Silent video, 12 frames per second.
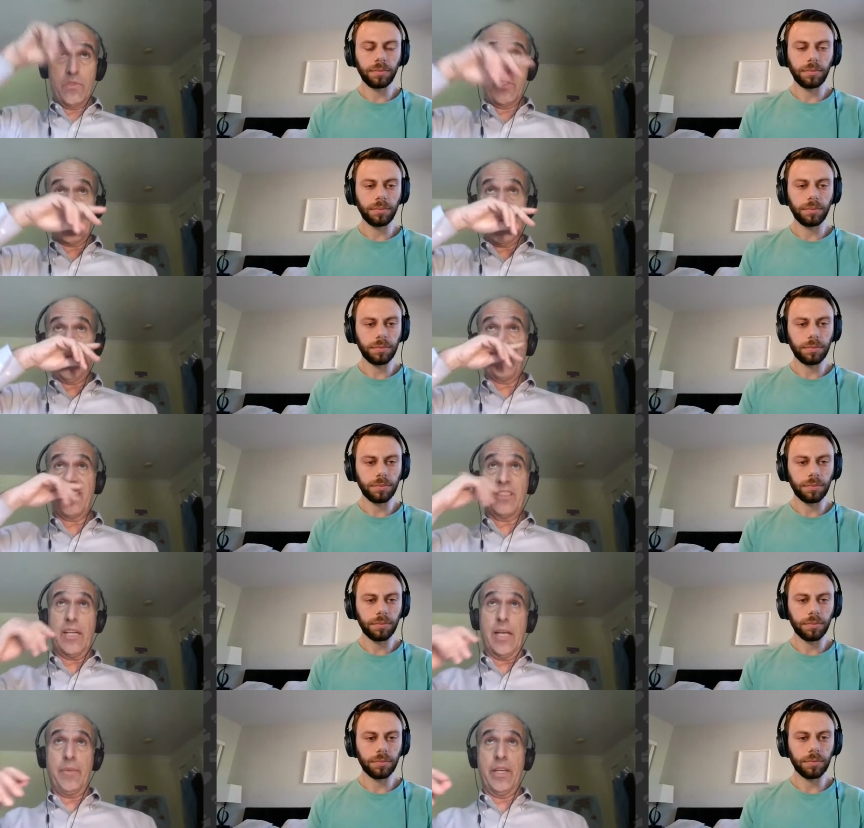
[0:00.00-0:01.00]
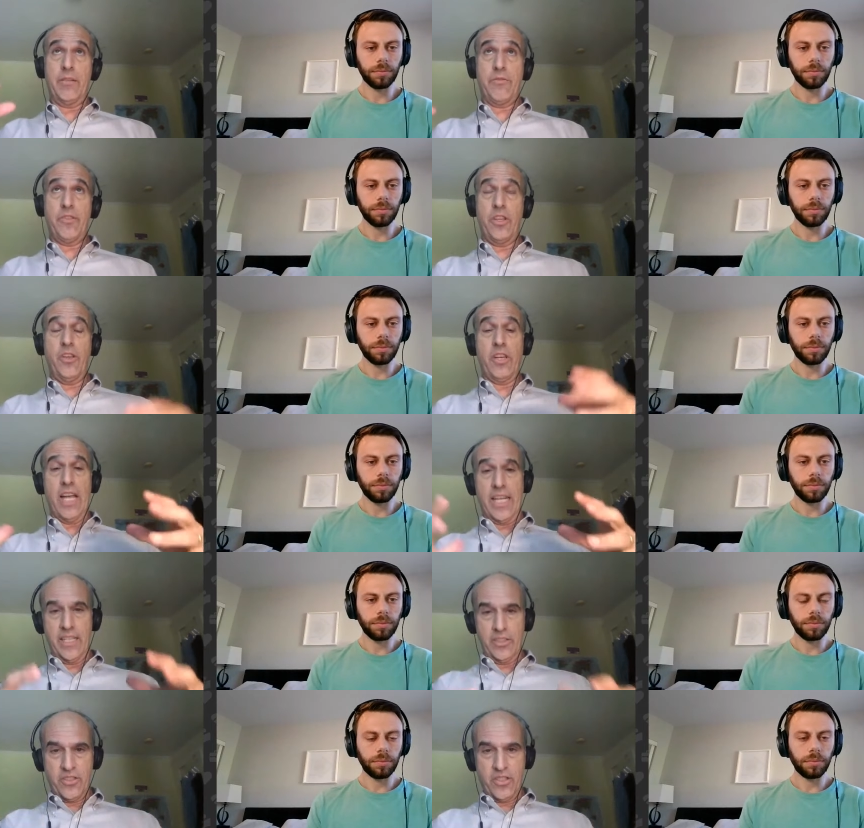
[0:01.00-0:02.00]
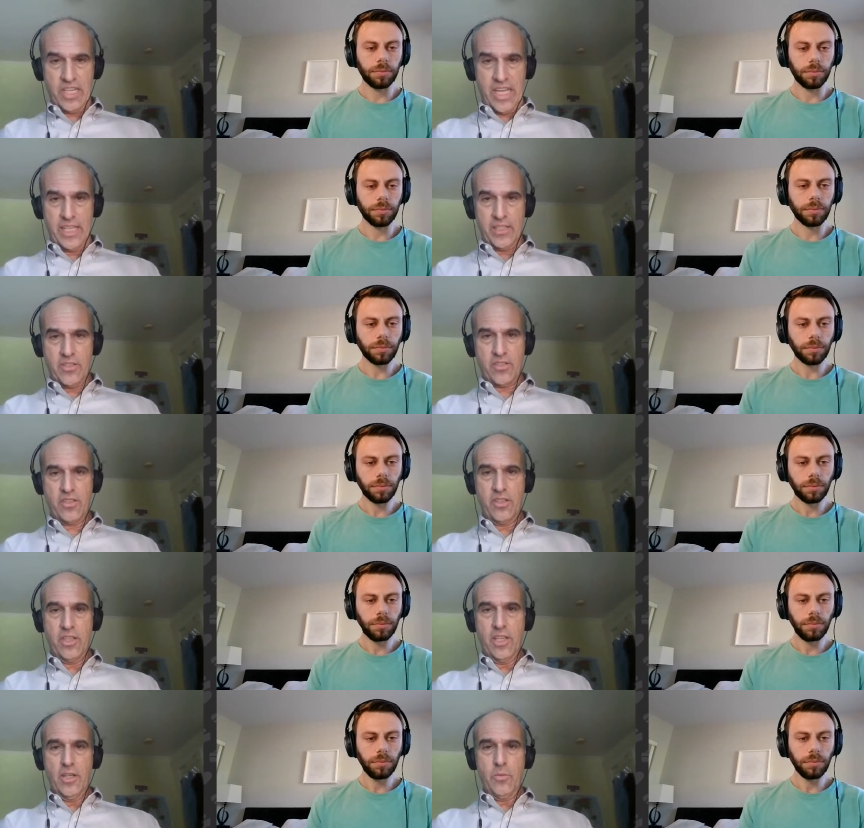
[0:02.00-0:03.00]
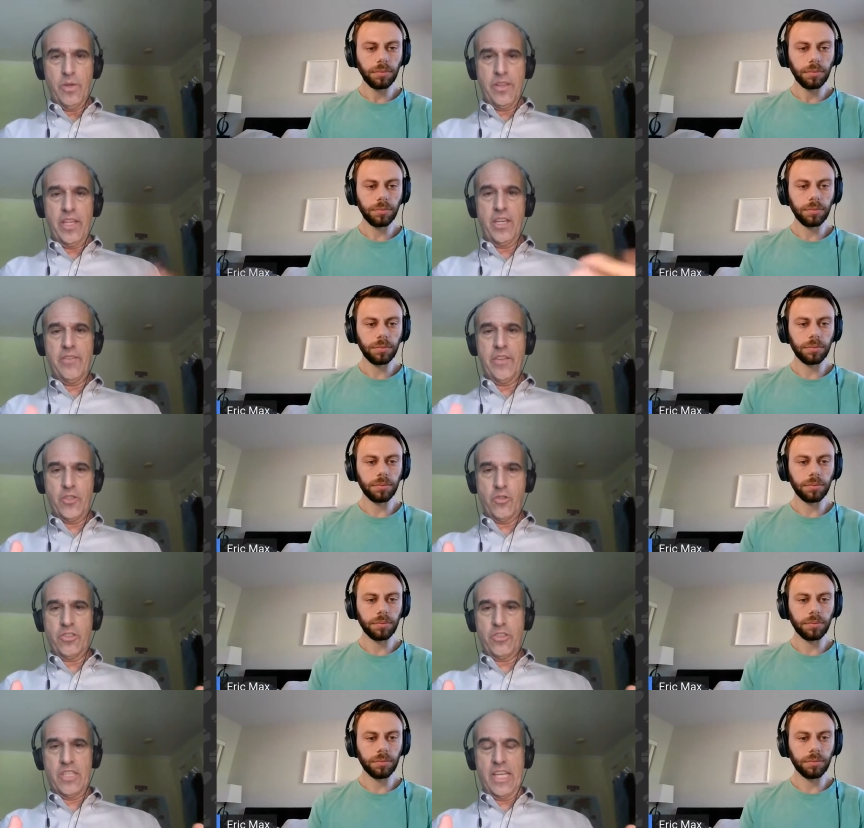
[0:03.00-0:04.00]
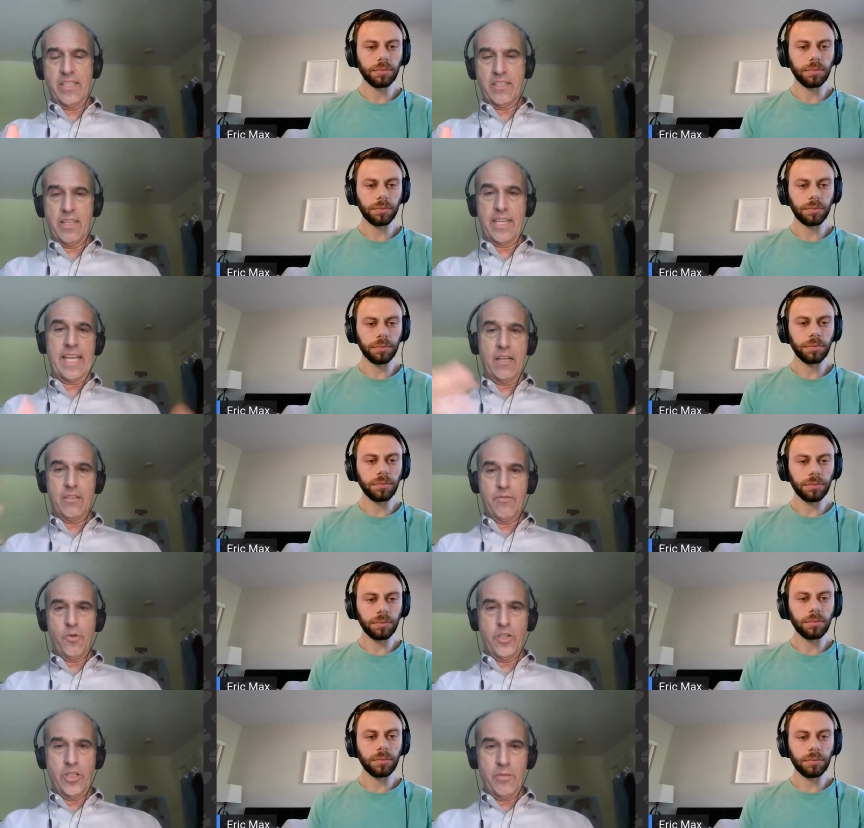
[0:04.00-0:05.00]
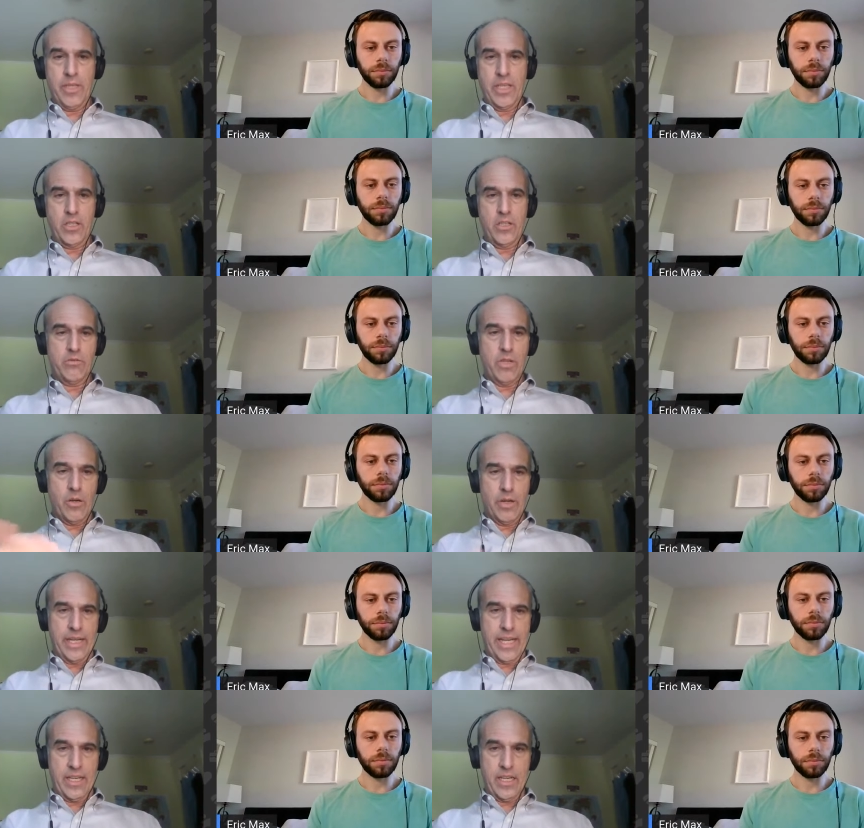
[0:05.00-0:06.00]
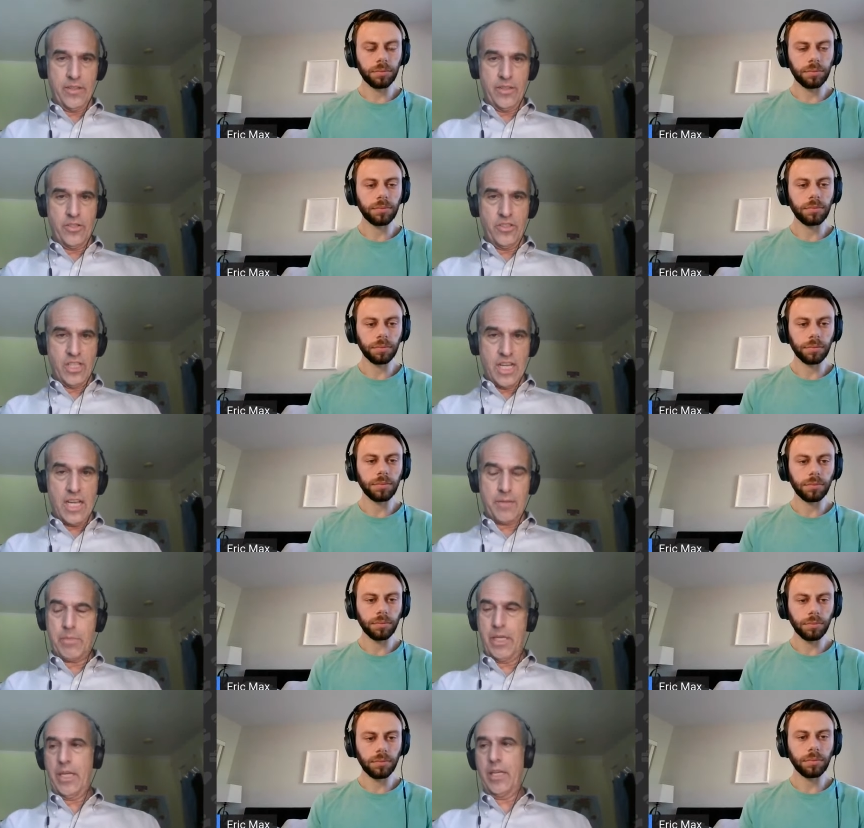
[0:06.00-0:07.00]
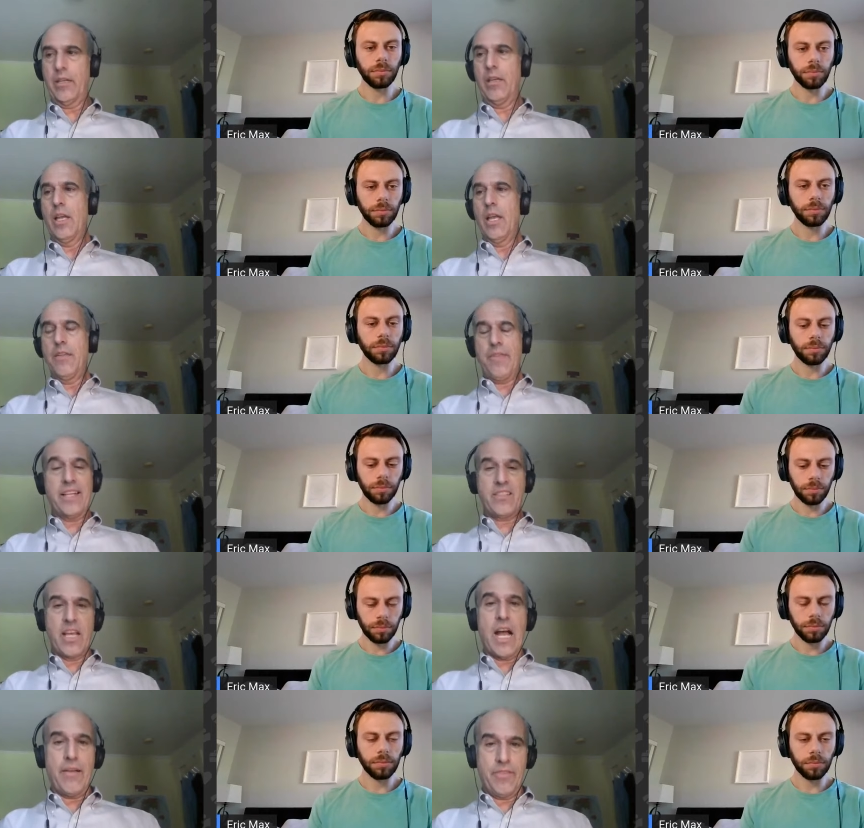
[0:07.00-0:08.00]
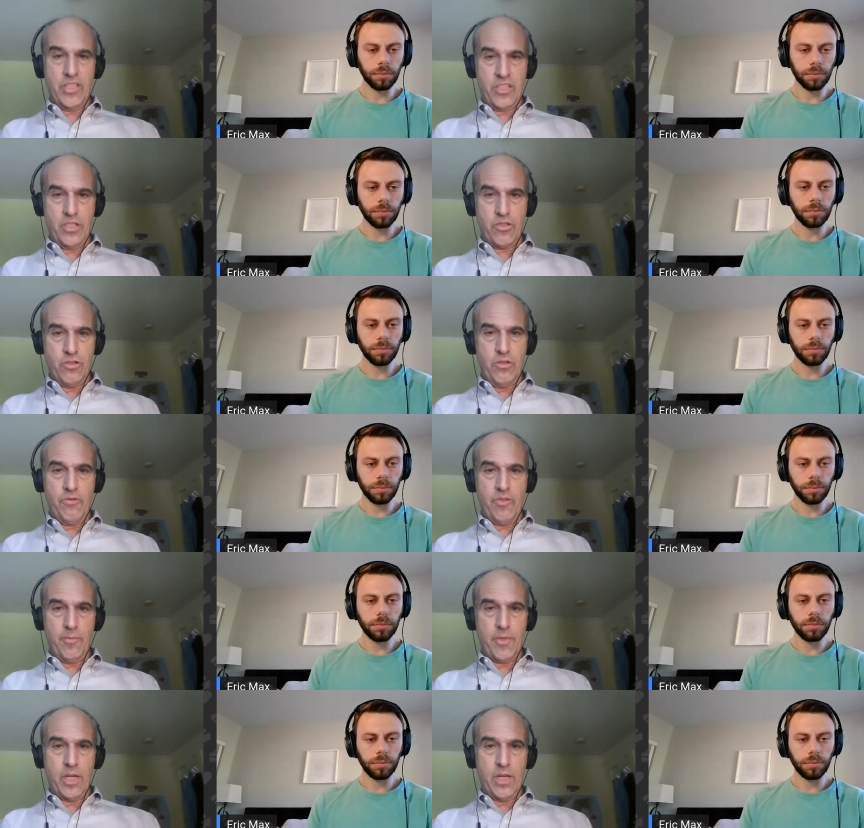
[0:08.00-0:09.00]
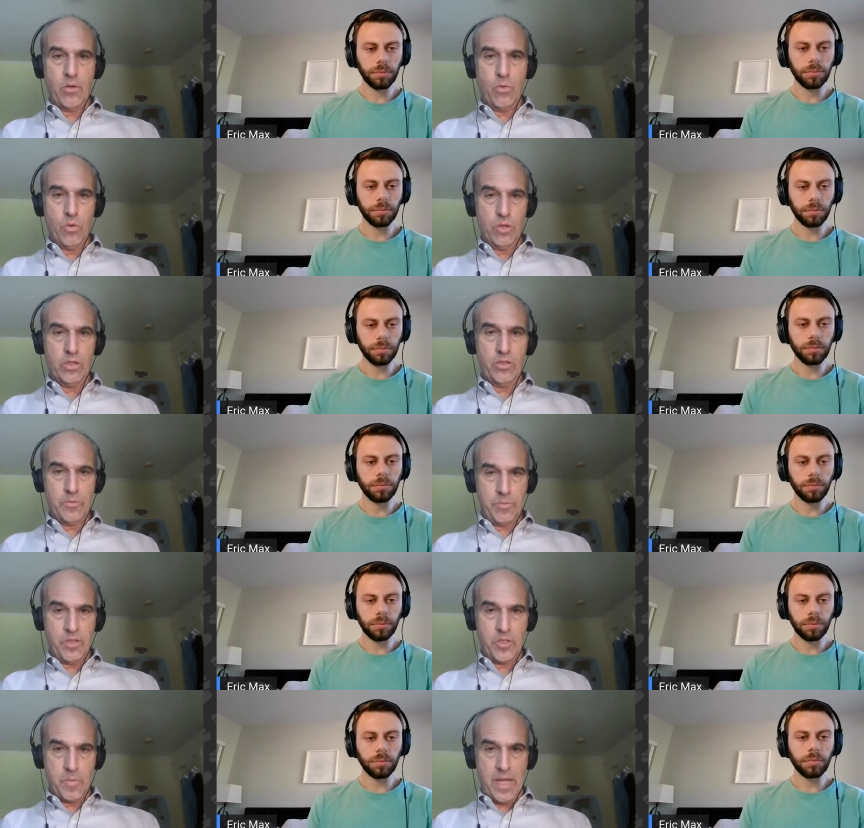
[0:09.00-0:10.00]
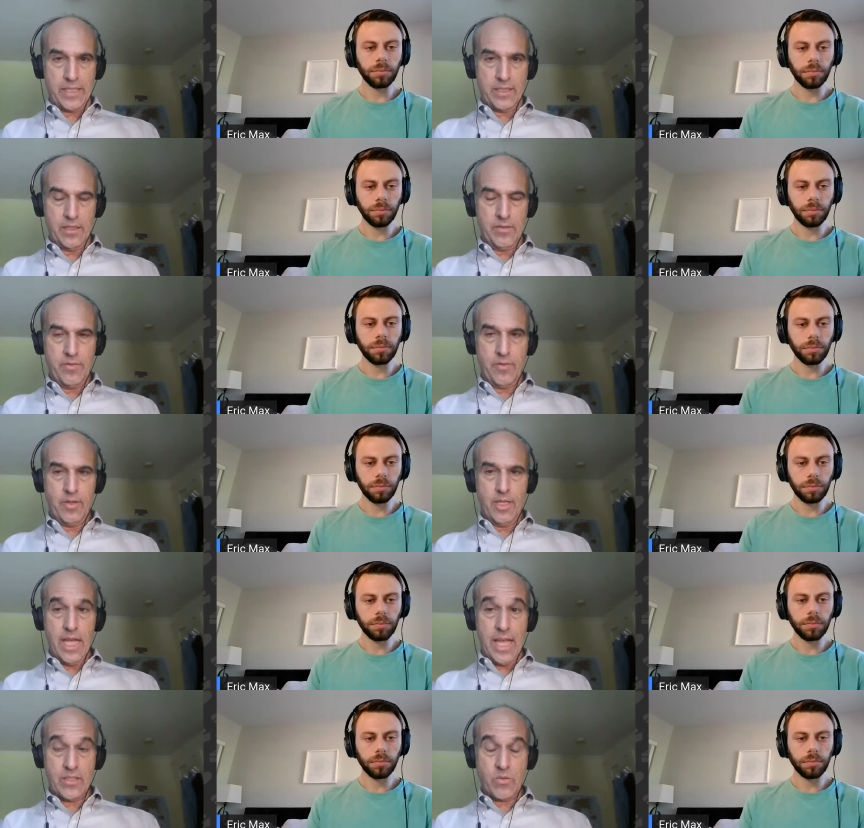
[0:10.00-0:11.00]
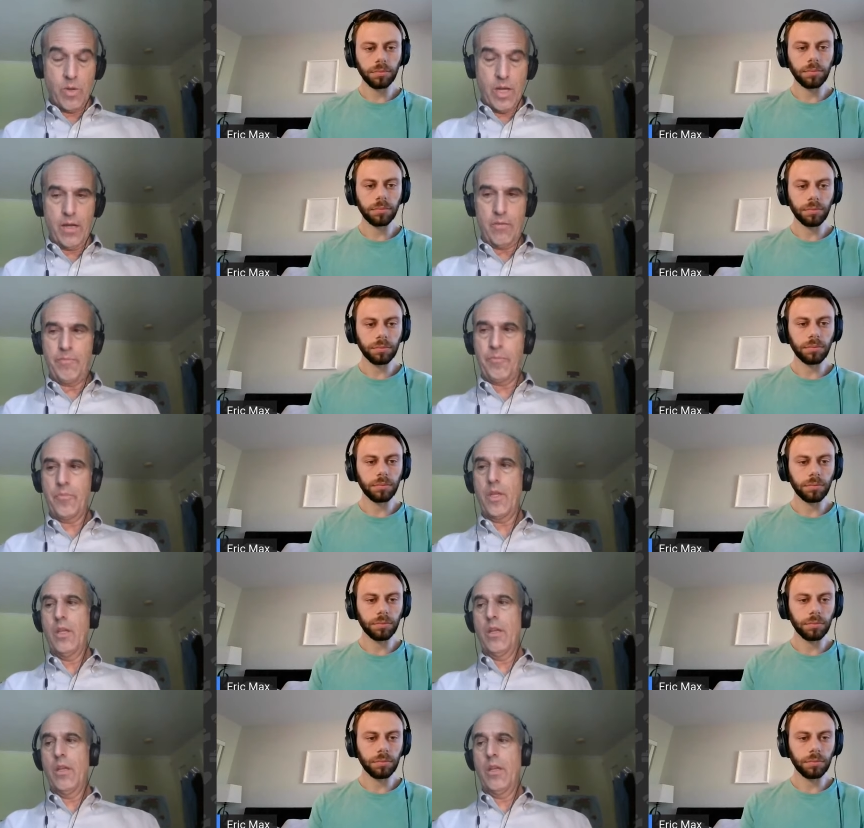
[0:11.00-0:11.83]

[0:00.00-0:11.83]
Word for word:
Speaker 1: solve climate for the United States with individual states like California being heroic and others not being, that's obviously true from a world perspective as well.